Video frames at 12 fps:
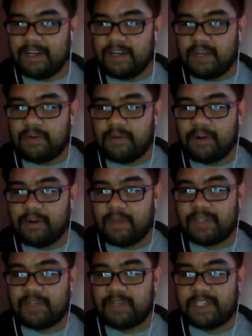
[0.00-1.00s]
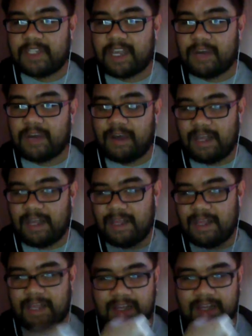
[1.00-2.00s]
we're the ones who stick a
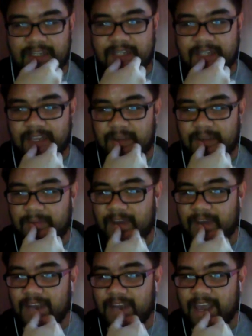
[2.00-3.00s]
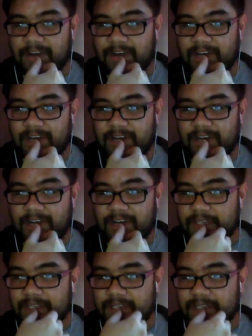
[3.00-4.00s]
via the hangar the
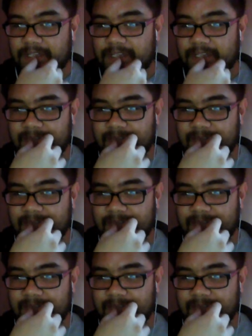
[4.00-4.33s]
longest.